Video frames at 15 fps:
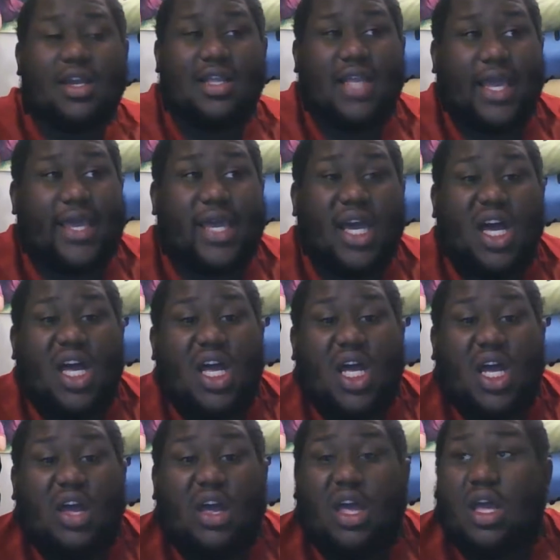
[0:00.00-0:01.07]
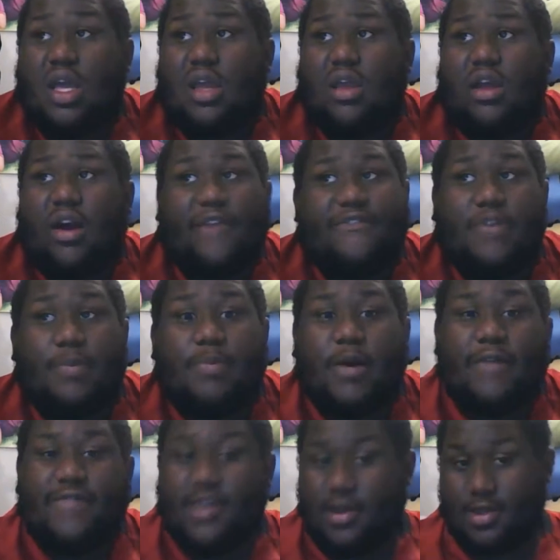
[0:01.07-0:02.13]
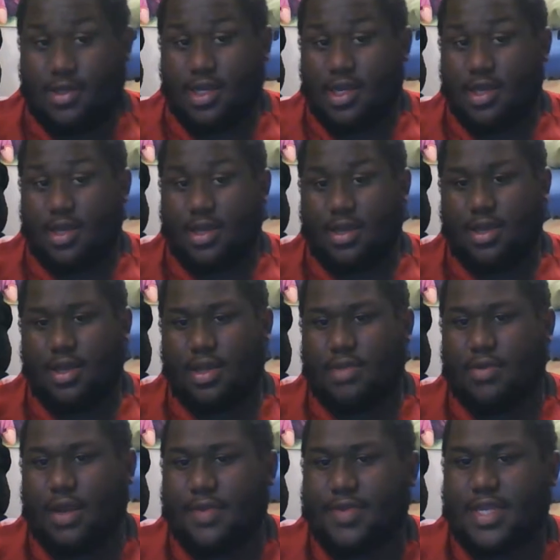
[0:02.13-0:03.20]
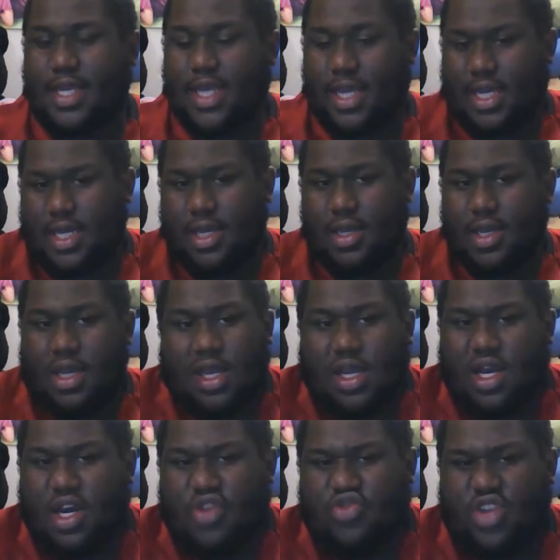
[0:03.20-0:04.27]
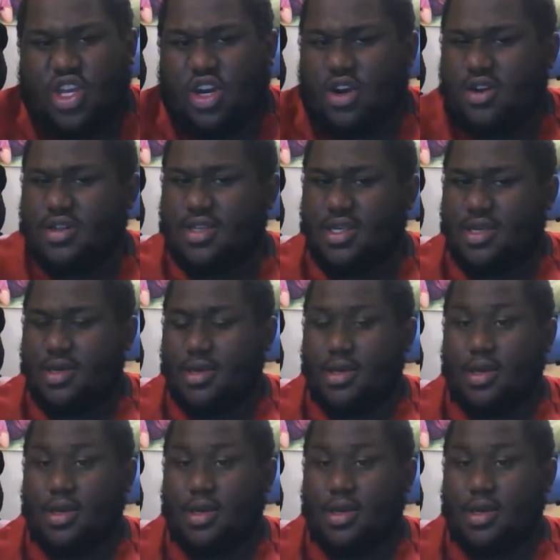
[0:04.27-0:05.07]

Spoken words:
like, a football field, is what I would say, like 100 yards.